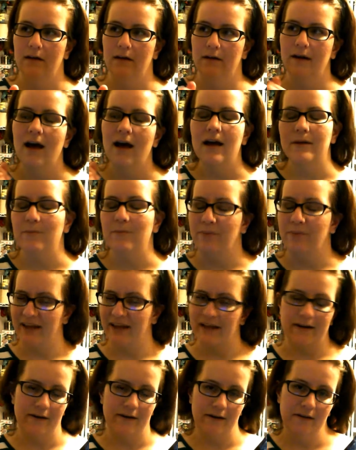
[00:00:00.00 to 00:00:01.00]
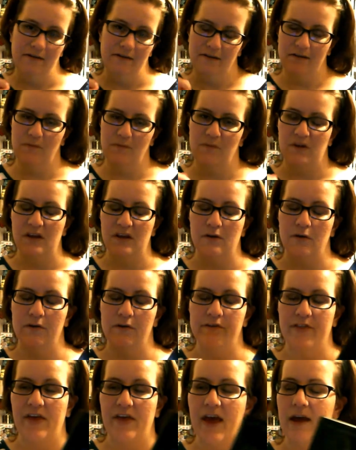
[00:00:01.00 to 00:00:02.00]
Not blatant, it didn't beat you
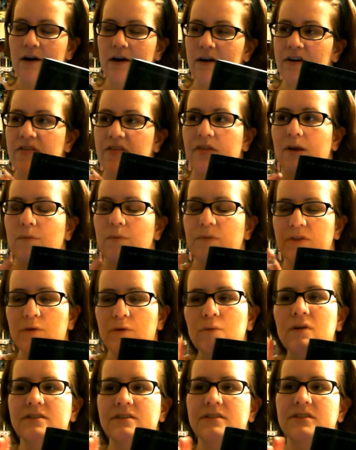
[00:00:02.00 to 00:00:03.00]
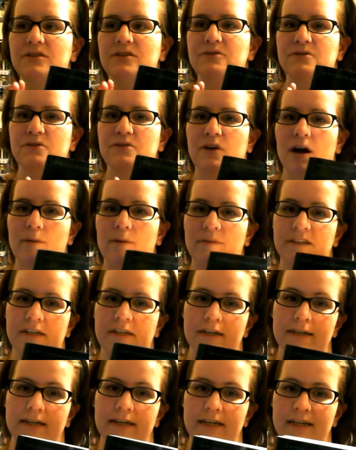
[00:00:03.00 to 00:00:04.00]
over the head or anything, but there was social
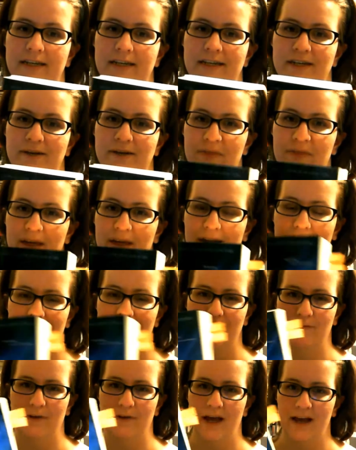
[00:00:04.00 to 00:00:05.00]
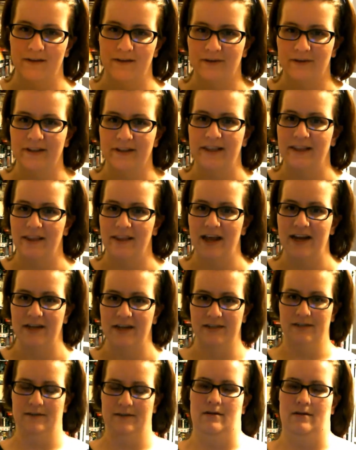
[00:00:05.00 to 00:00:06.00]
commentary in here that I really
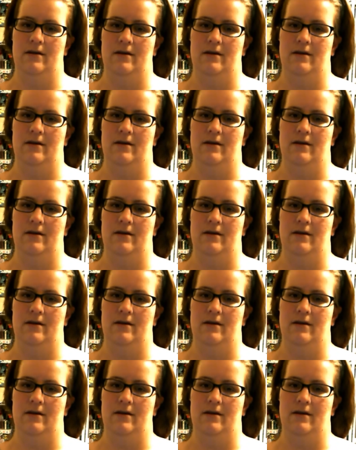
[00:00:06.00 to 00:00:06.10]
liked.